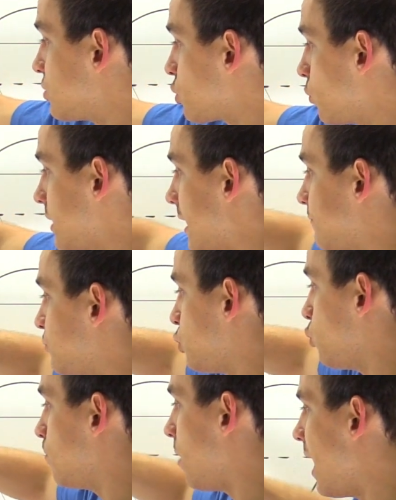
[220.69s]
So we have
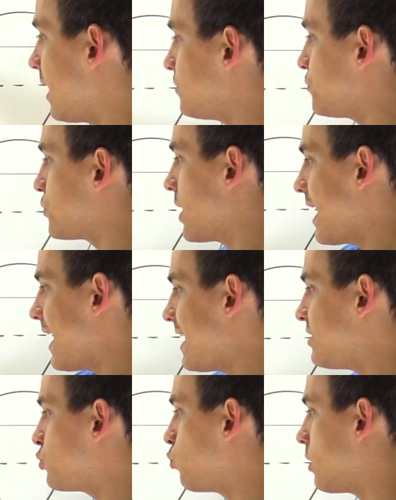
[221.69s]
two bonds.
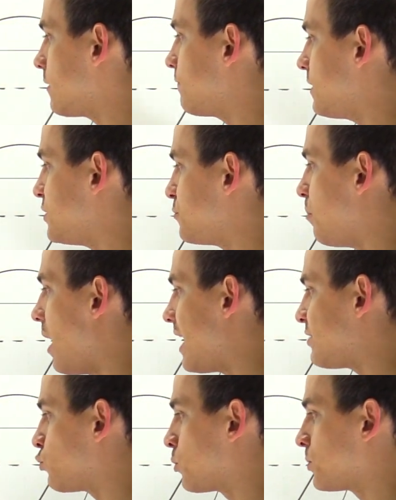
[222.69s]
Each one of these
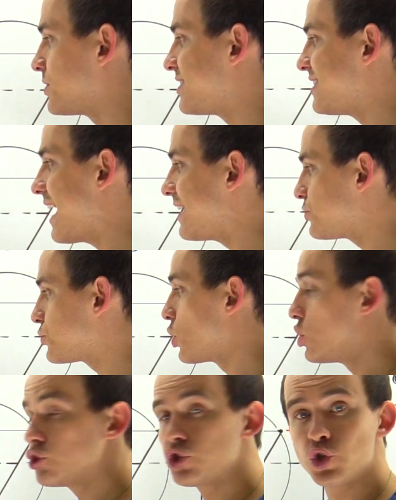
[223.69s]
bonds represents
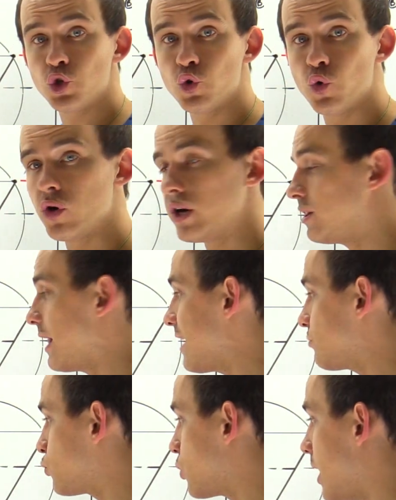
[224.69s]
two
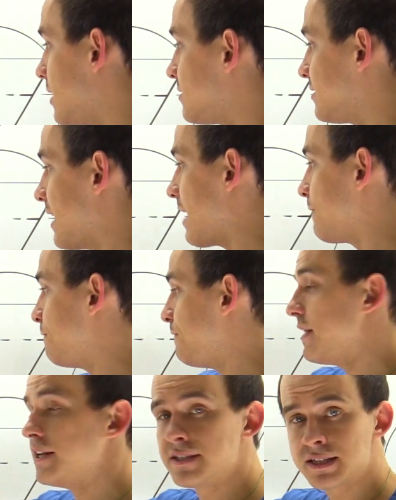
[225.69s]
electrons that
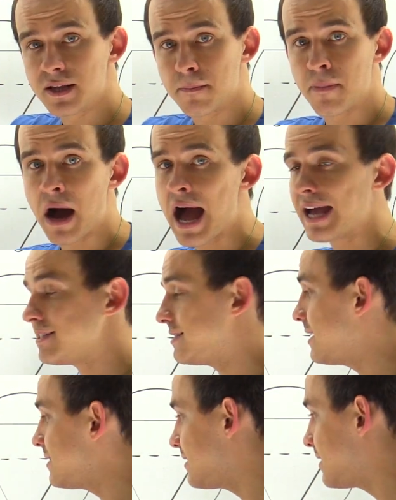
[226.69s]
fit into the pi
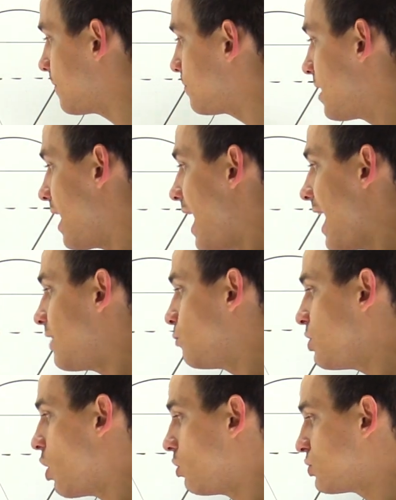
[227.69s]
system, and
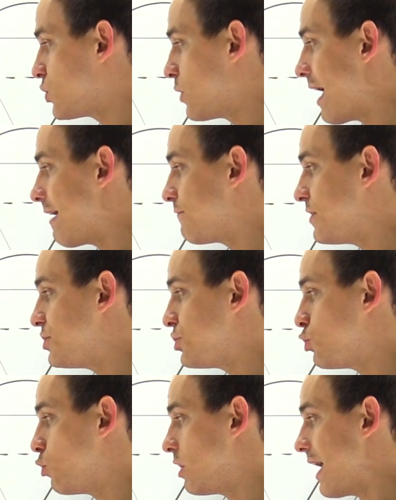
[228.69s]
we also have these
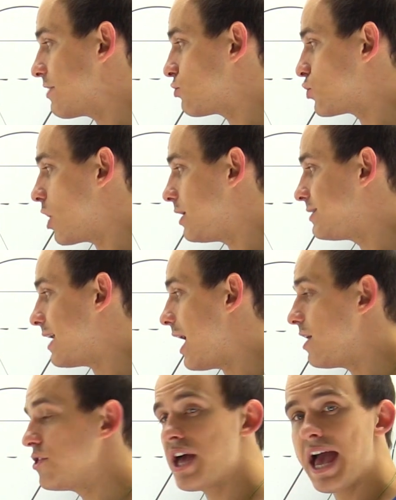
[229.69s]
two electrons
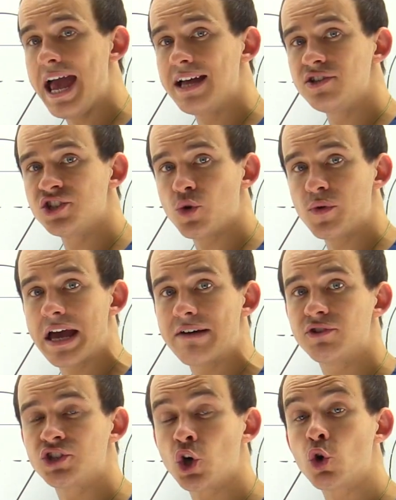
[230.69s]
on the end, so we
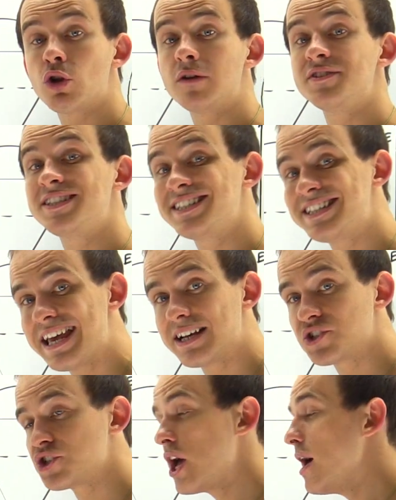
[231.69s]
have a total of
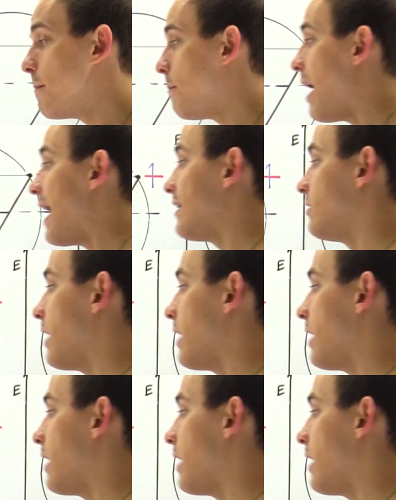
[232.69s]
six pi